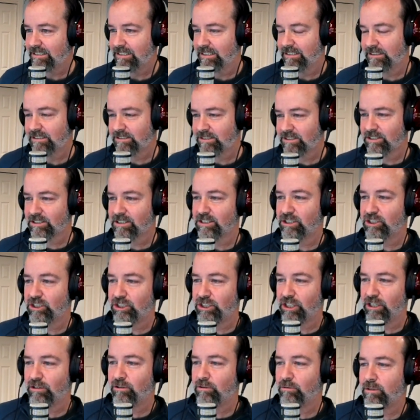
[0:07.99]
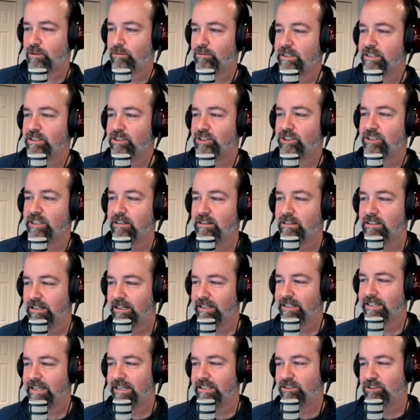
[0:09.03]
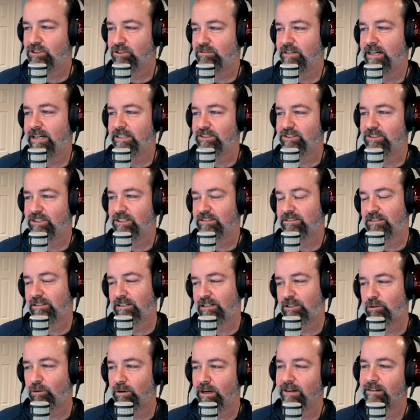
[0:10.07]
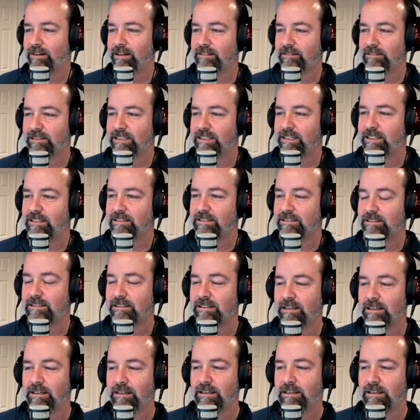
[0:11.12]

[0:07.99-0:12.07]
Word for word: And this is the show where we share cutting edge strategies on acquiring leads